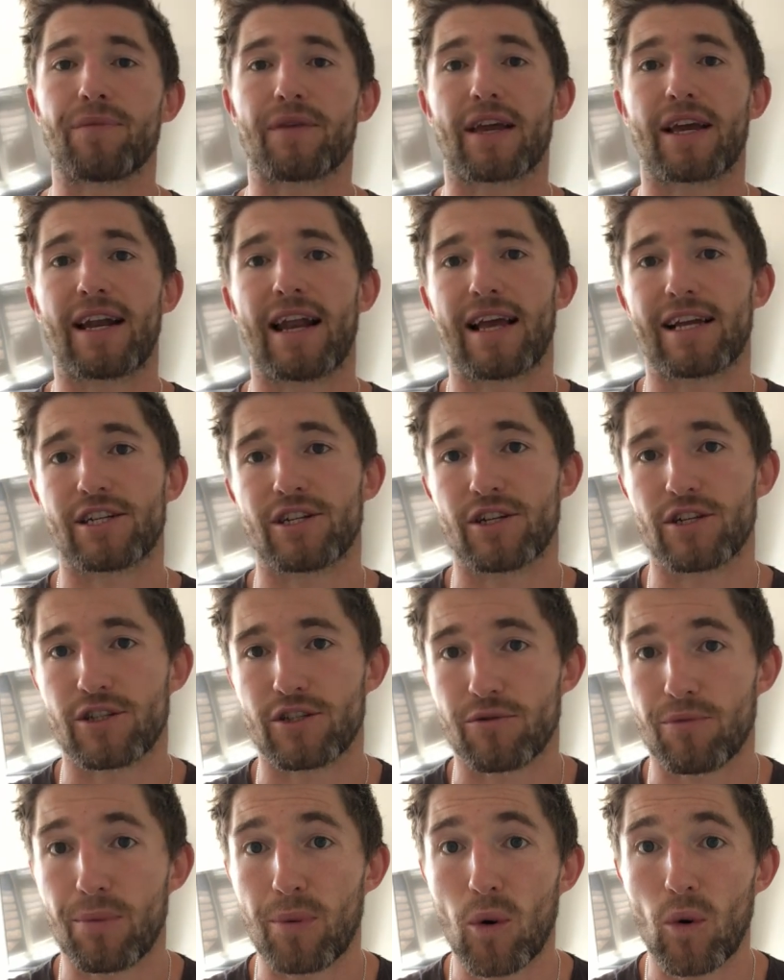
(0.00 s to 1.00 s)
connection and
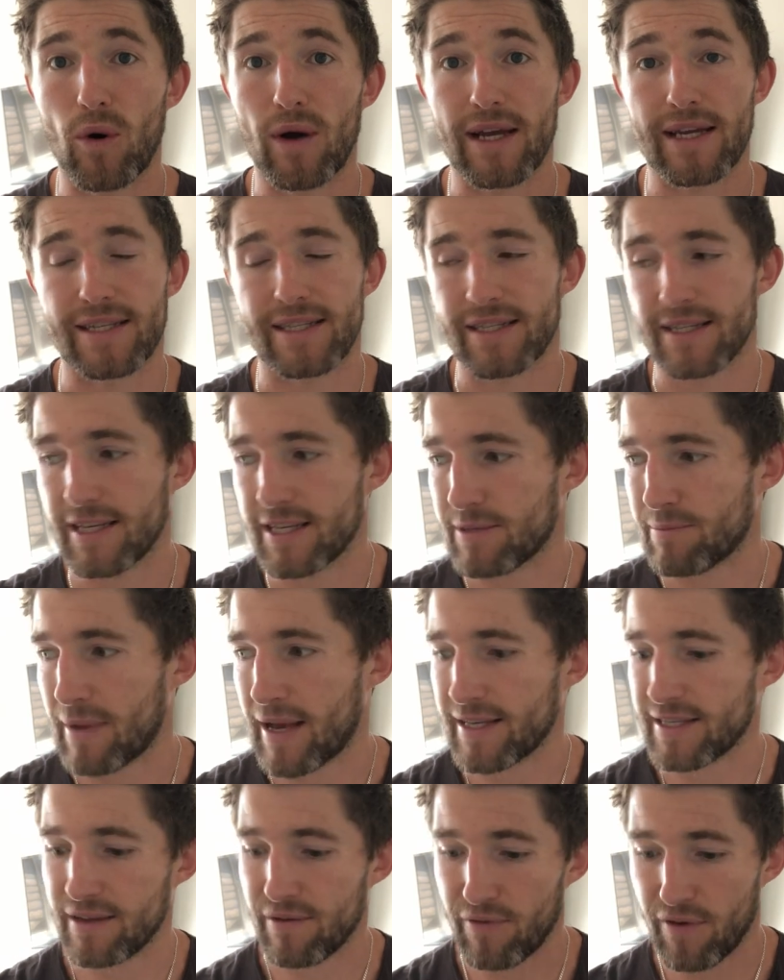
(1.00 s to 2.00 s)
support is
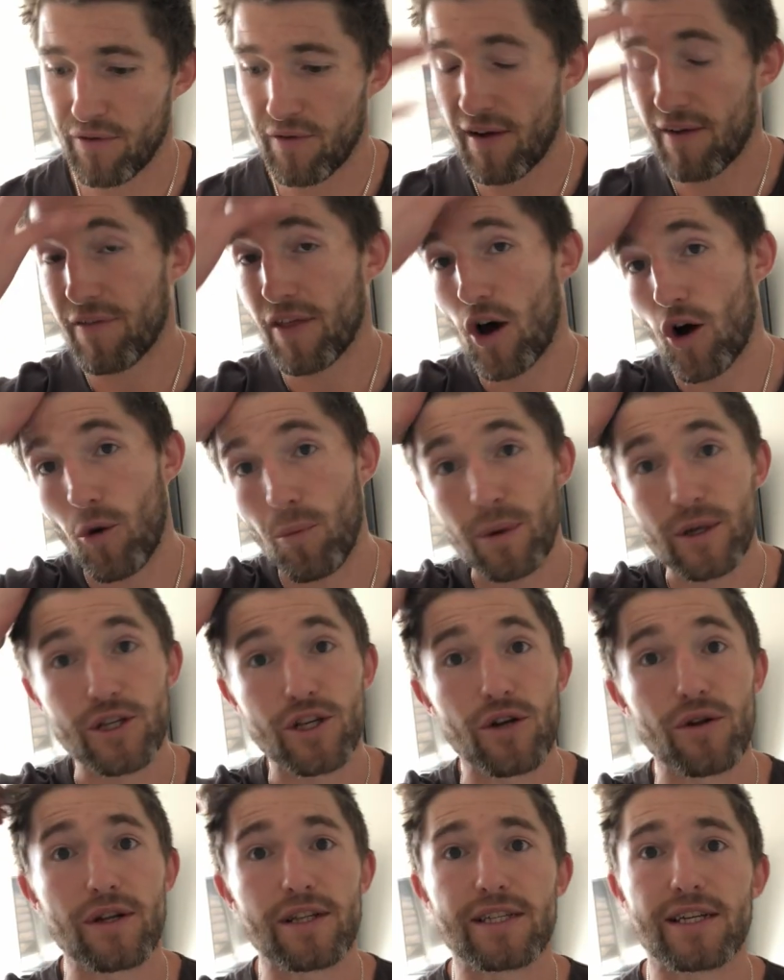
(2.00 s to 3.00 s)
massive. If you have that
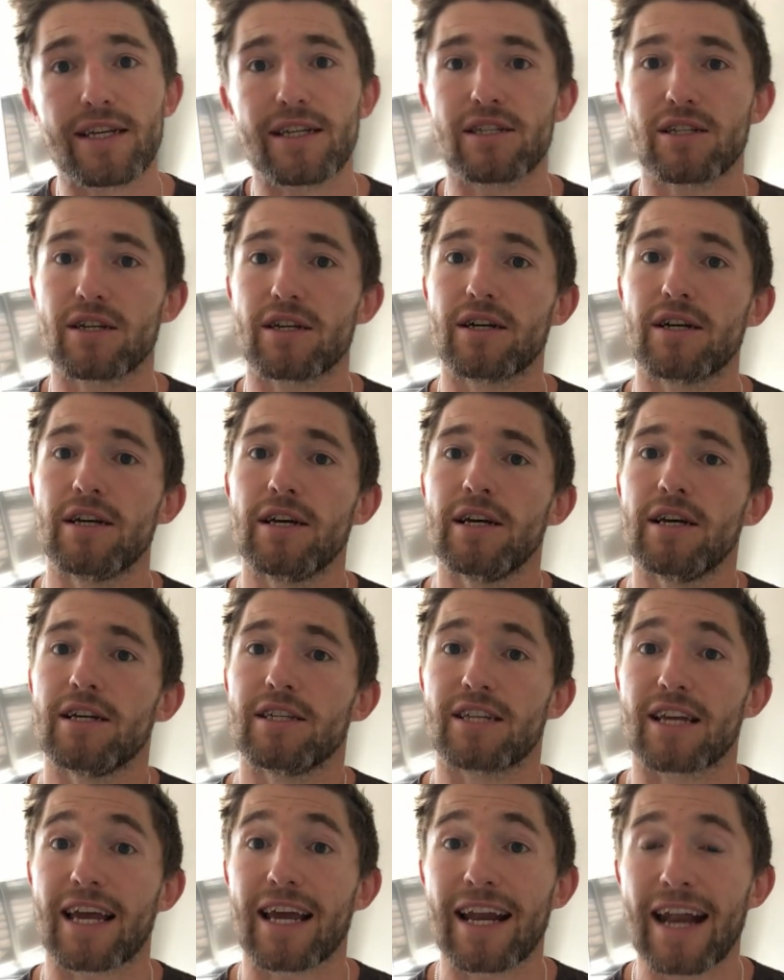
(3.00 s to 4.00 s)
opportunity
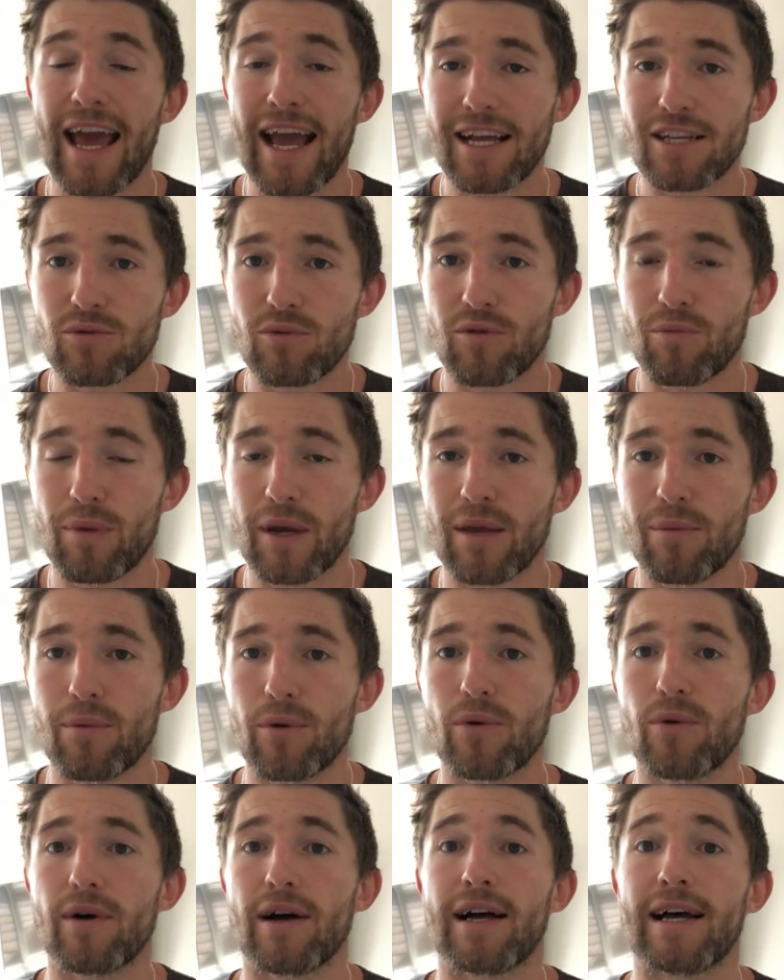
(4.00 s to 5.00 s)
to connect with
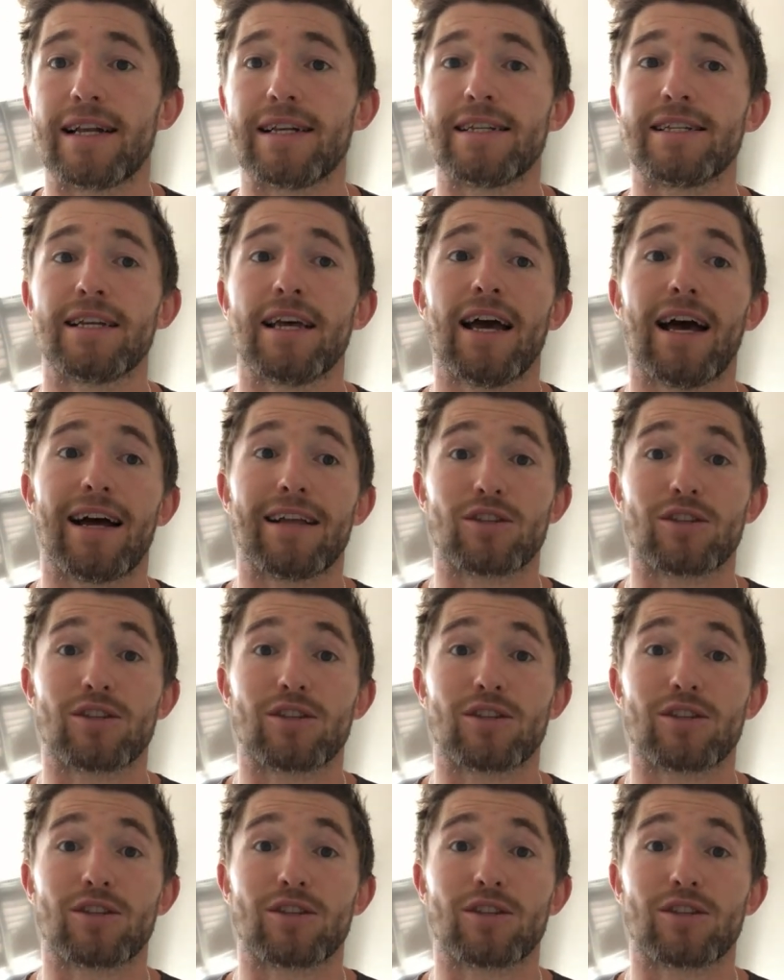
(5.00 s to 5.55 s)
people and